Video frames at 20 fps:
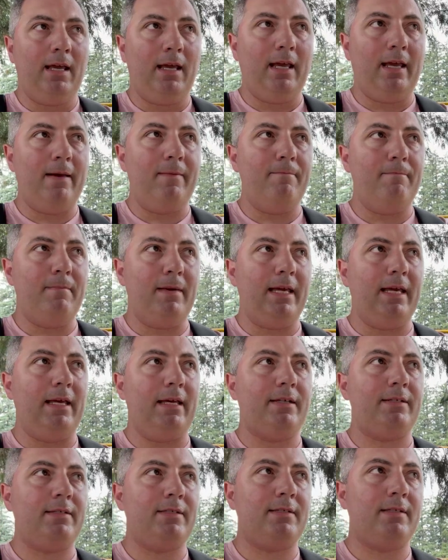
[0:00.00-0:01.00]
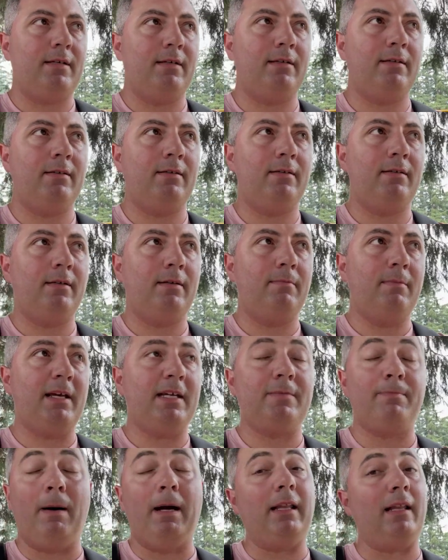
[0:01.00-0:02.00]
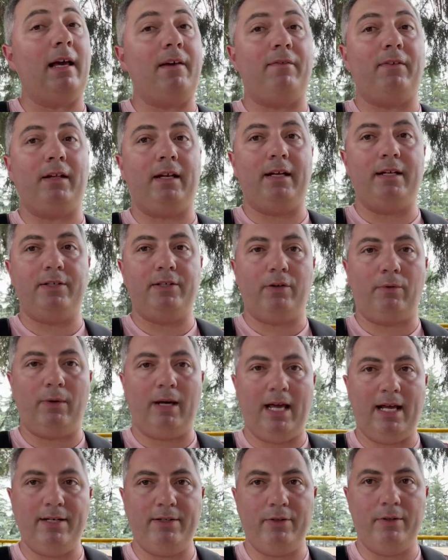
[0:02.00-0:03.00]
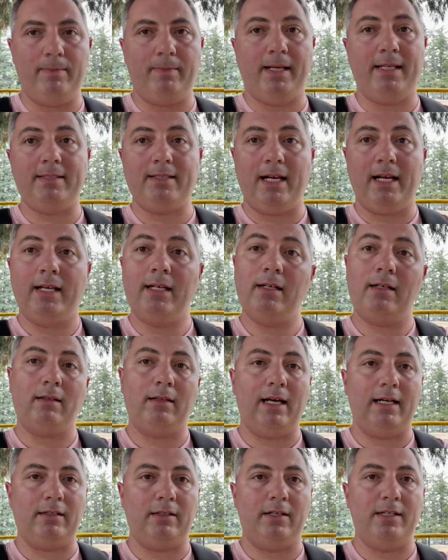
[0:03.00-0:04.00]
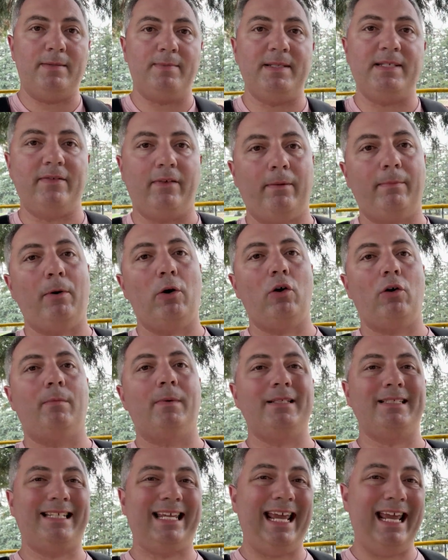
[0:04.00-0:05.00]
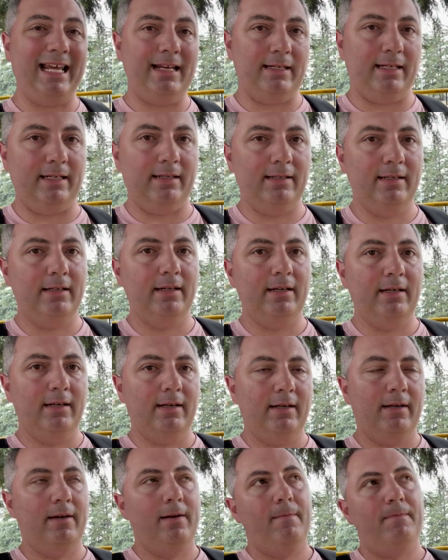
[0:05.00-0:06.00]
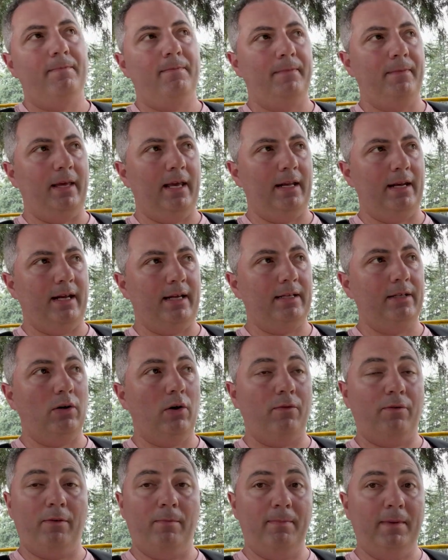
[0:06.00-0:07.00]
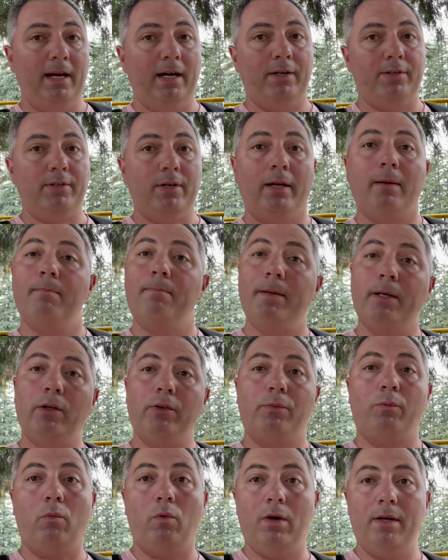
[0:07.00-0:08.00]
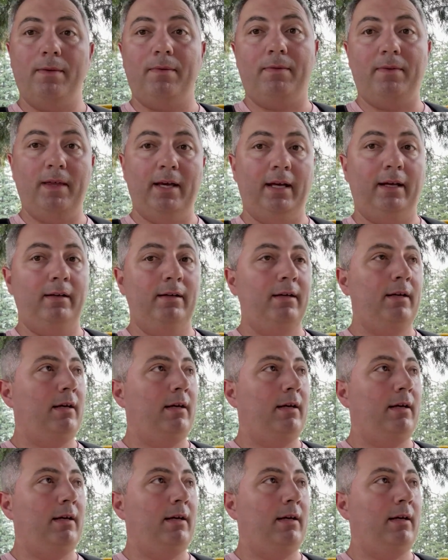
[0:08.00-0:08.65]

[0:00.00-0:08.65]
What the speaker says: It makes my life a lot easier when I do it, because then I can collect on a specific Pokemon's candy and I can go from there. So I can build one thing.